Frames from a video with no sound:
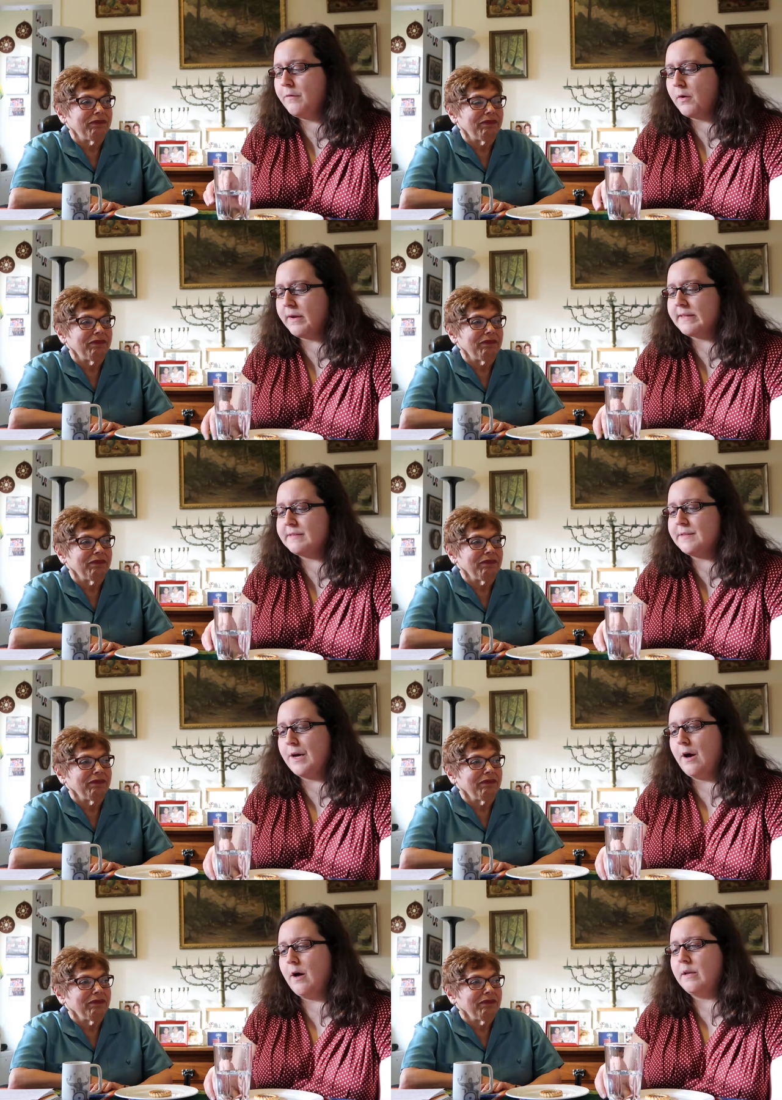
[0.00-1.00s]
Speaker 1: focused
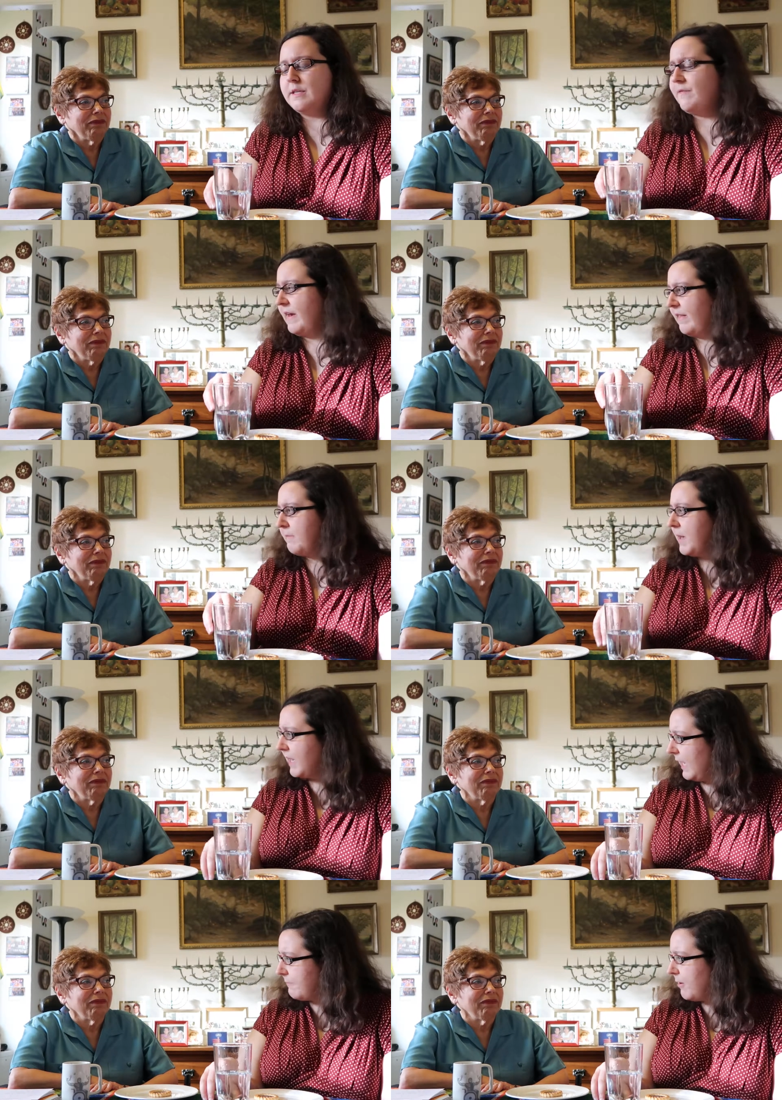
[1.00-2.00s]
on defending the
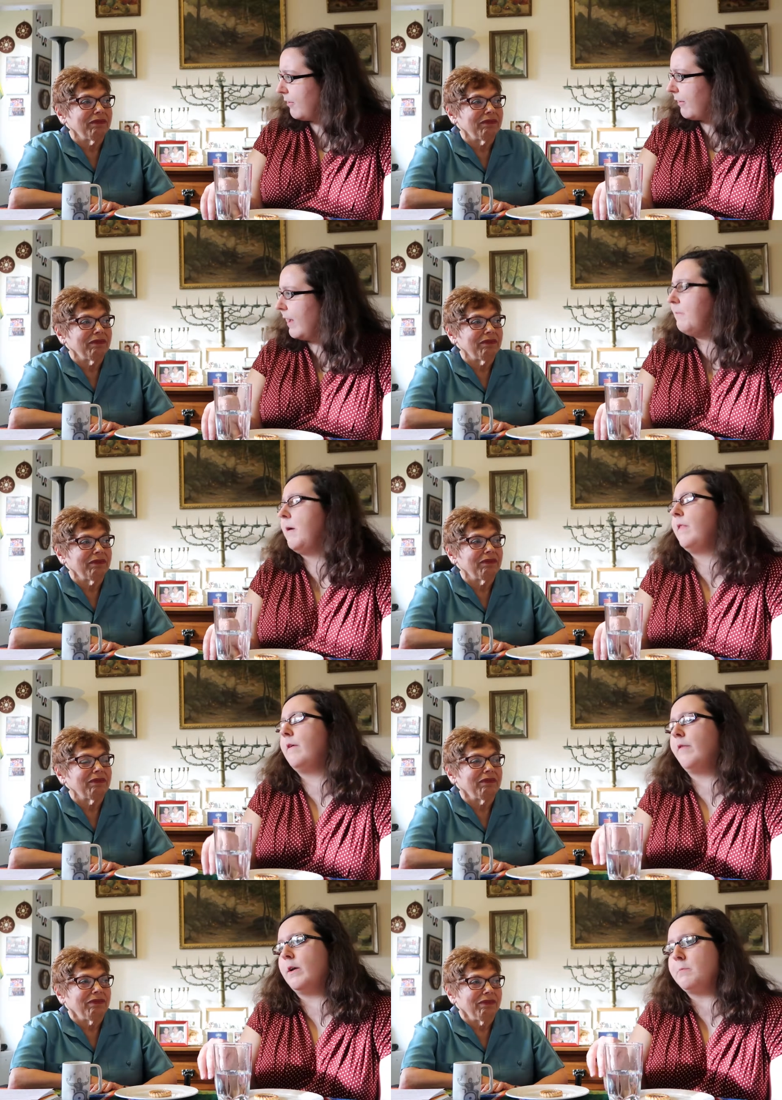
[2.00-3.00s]
Medicaid program and the
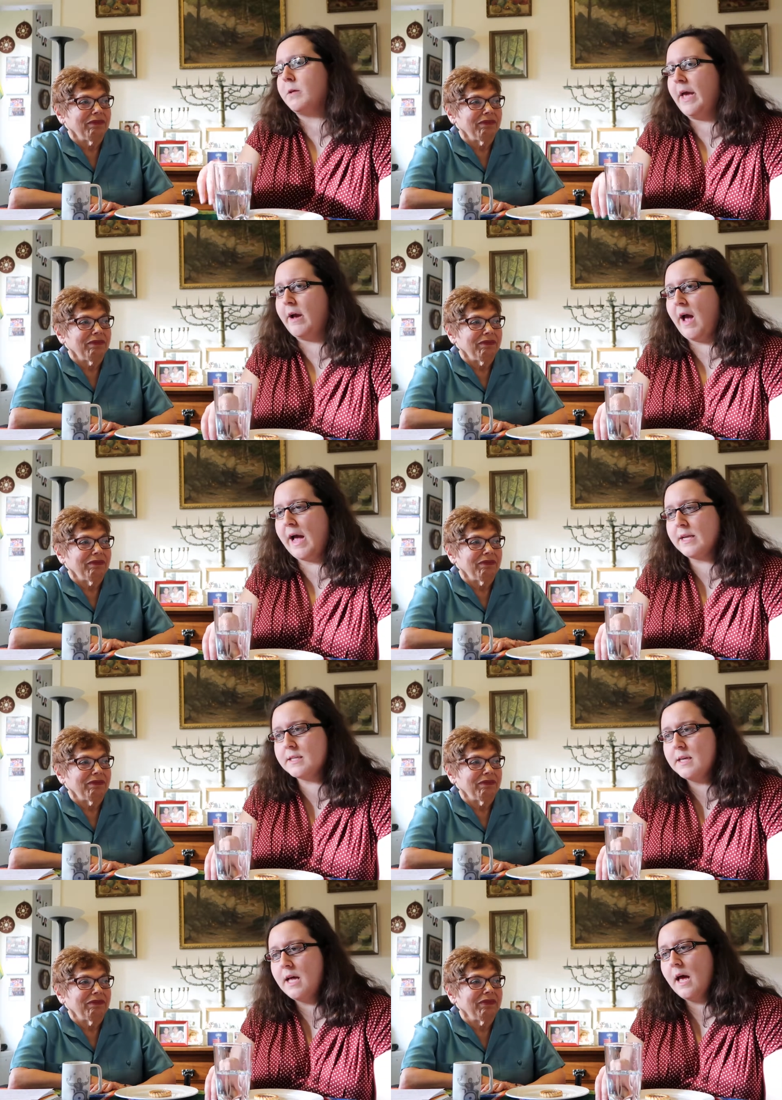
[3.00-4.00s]
Affordable Care Act.
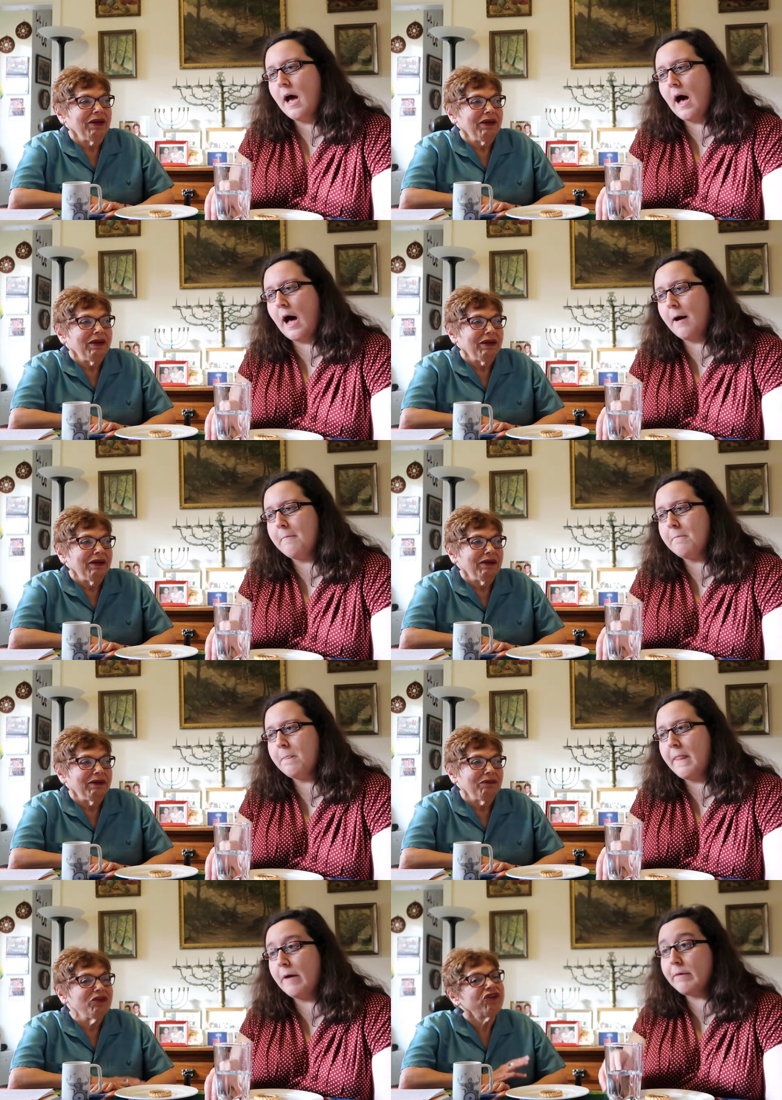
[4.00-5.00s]
Um,
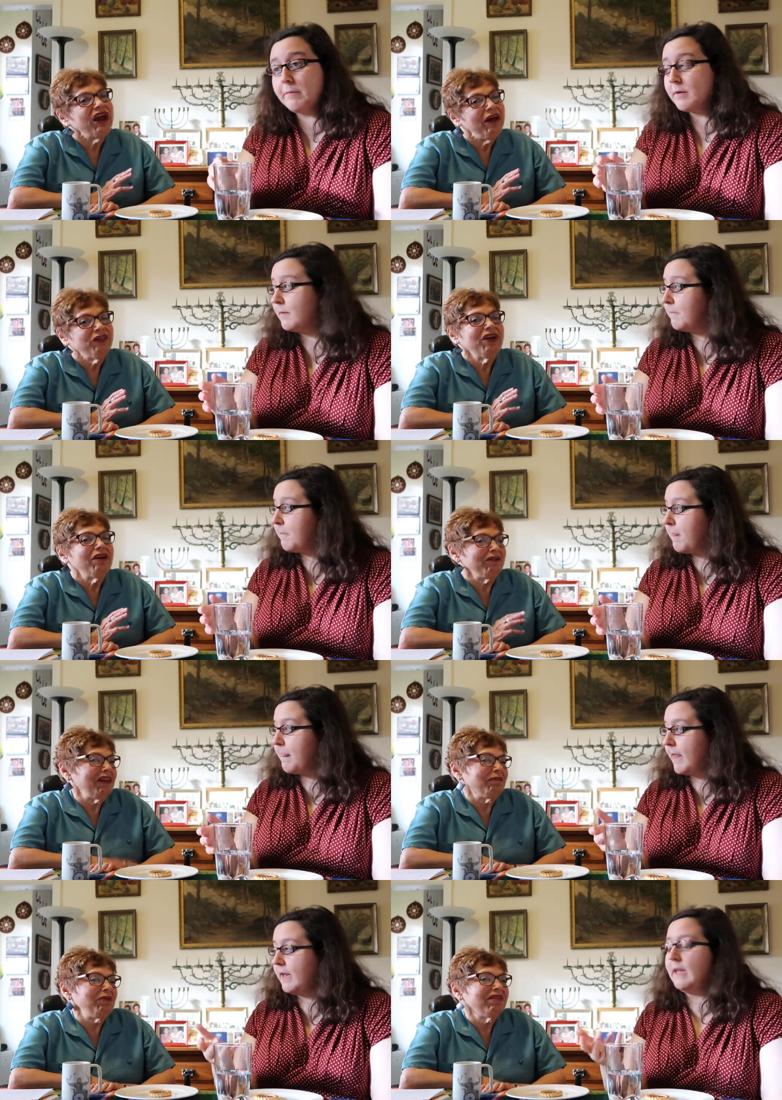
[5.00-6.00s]
and we health care
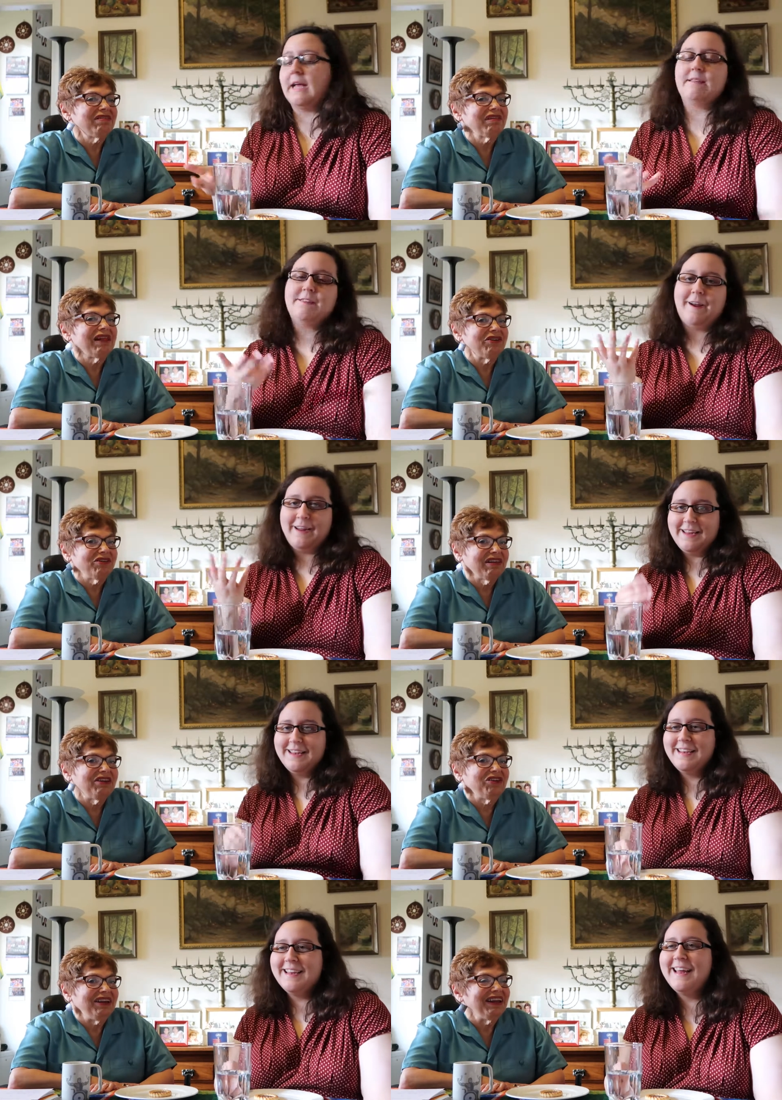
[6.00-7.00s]

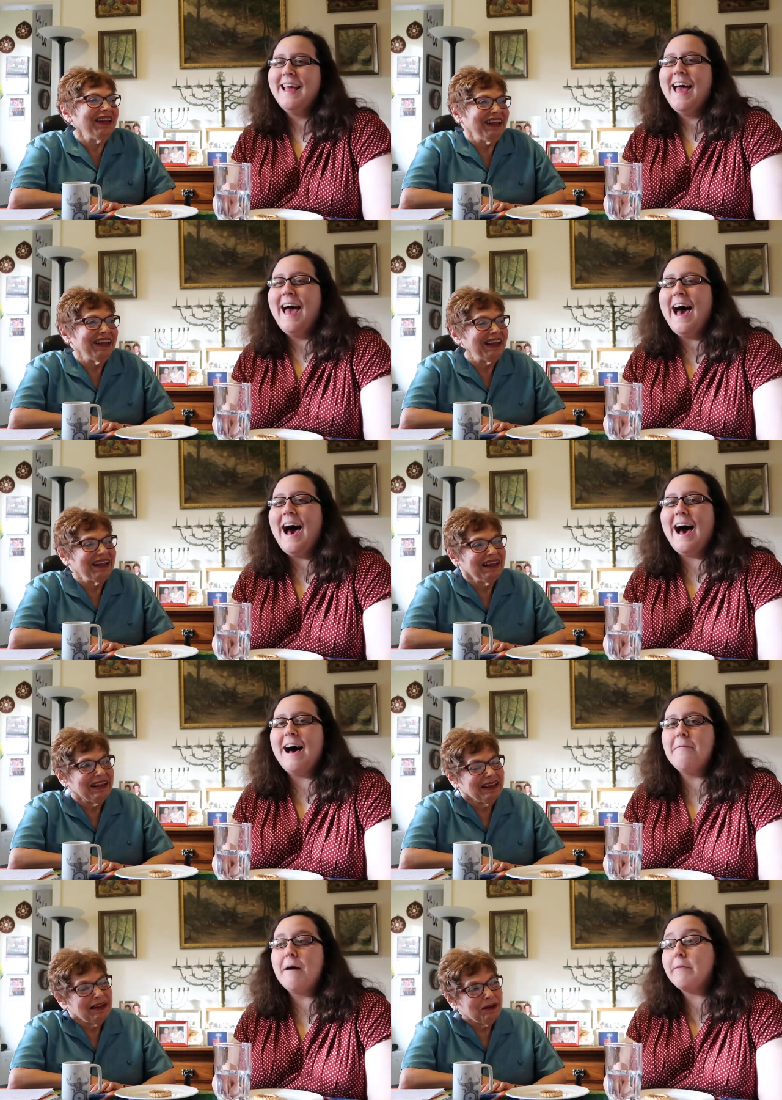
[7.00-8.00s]
legislation.
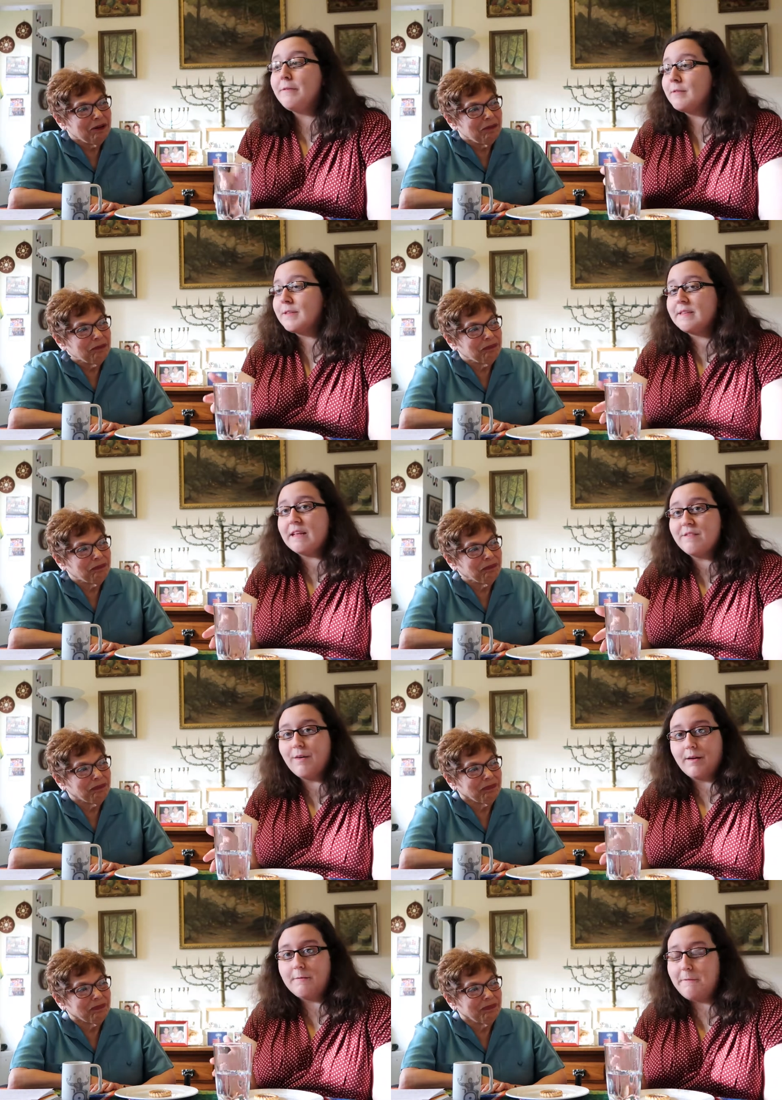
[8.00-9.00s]
Uh, and we were
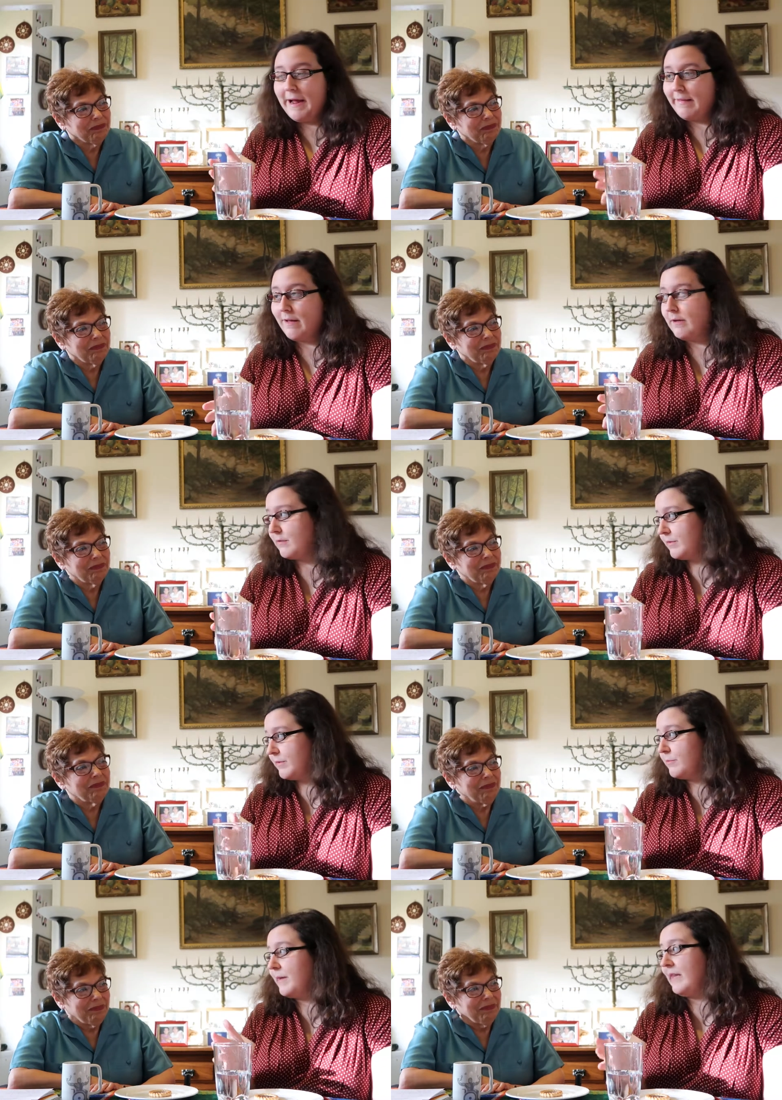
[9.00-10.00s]
successful by and large, which was
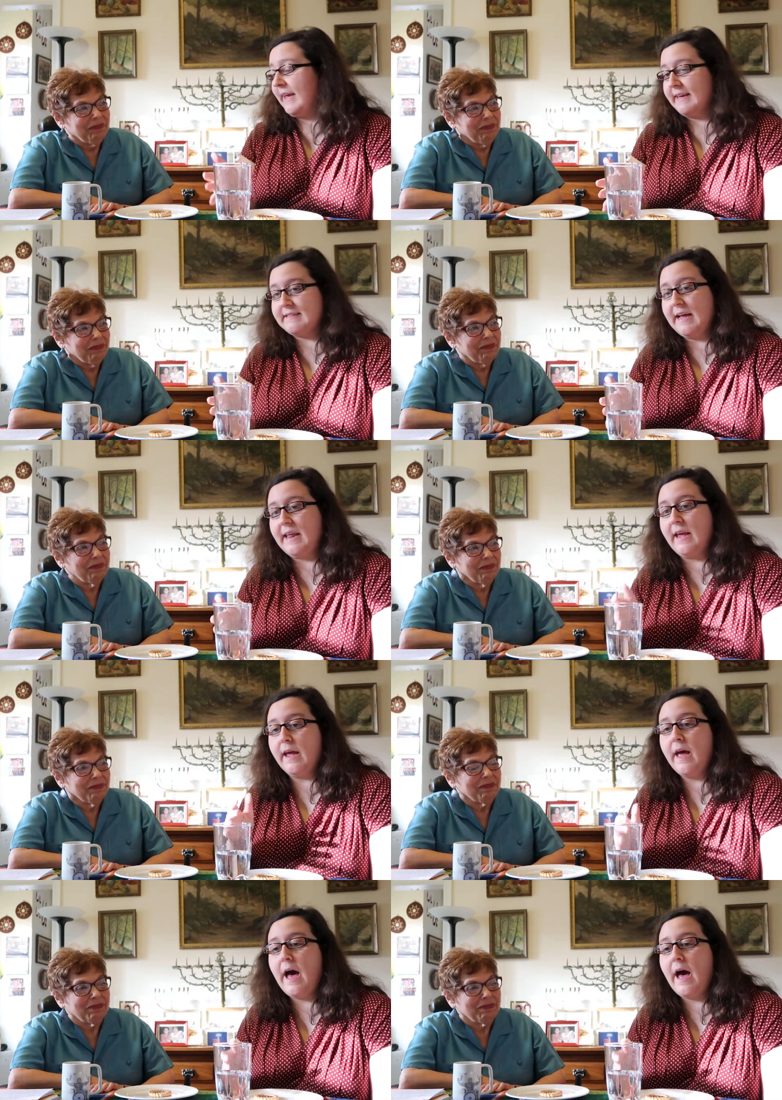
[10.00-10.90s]
really exciting